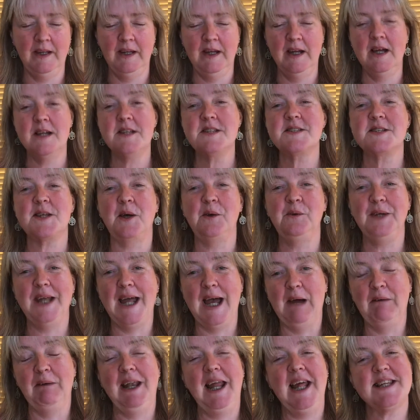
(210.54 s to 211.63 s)
So
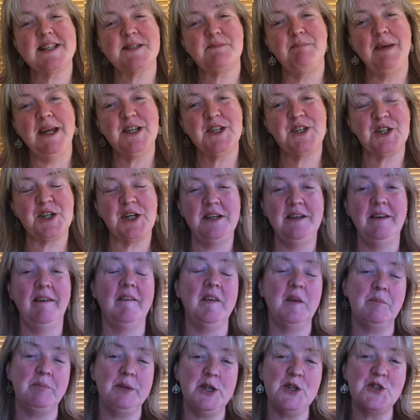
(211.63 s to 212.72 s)
now let's mention
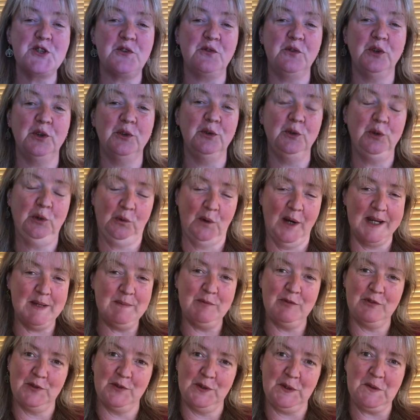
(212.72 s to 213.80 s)
the beautiful
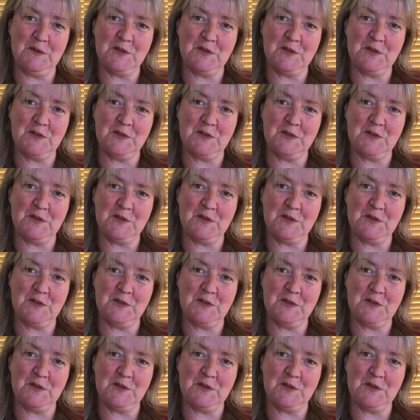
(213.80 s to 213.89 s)
grapefruit.